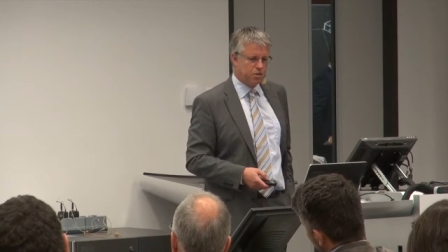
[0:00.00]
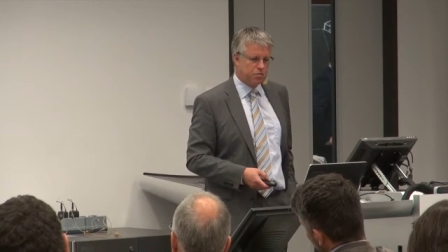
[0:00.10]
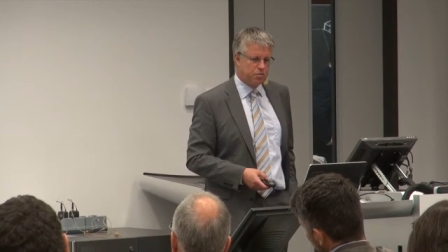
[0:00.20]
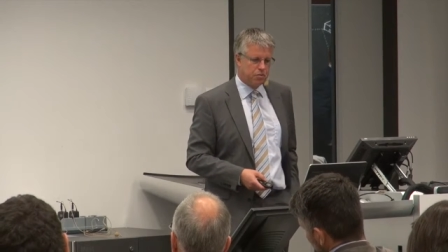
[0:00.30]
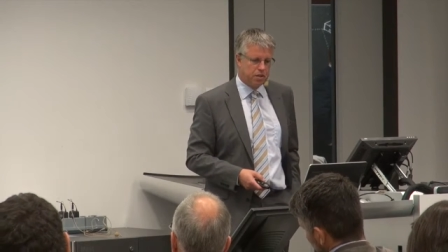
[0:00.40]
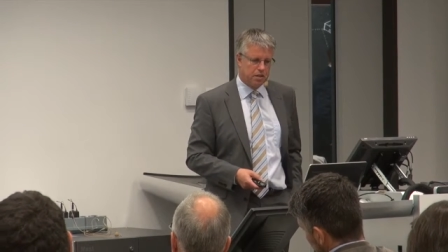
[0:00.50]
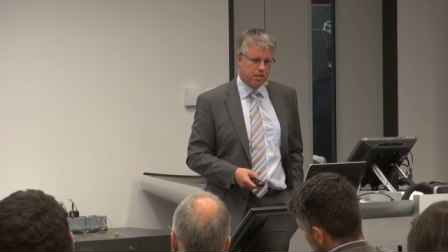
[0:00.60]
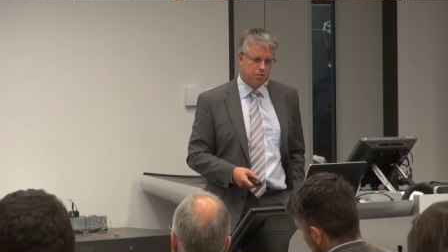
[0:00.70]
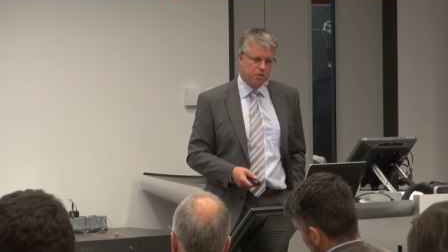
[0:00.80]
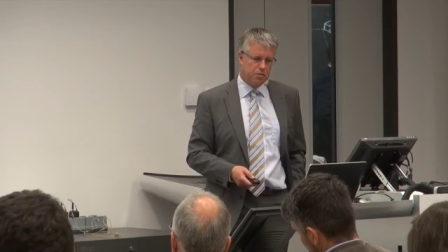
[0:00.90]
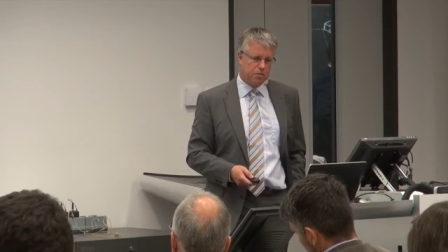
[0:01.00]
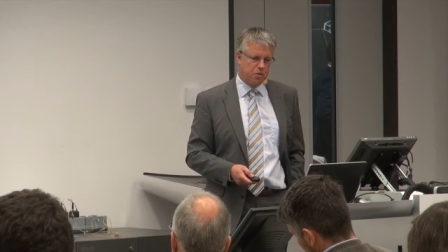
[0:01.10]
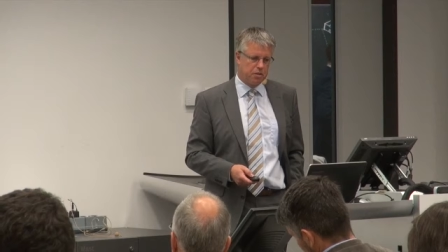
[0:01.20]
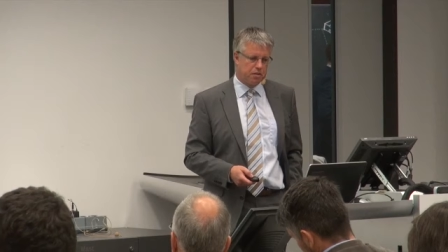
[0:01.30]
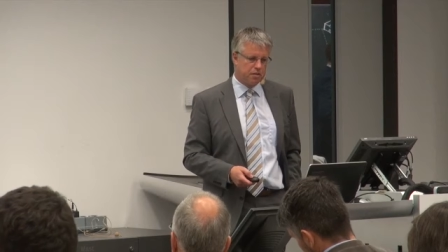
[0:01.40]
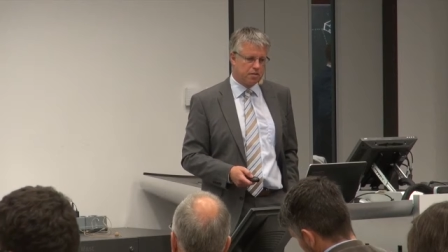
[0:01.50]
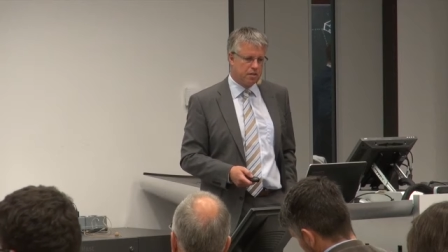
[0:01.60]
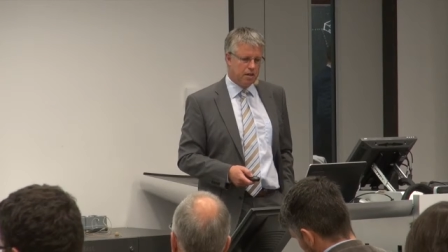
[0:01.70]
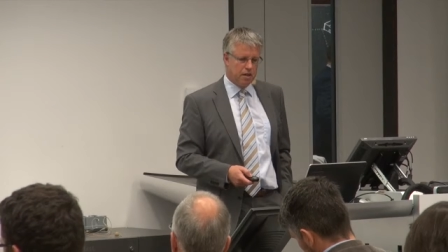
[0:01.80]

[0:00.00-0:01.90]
with the workers,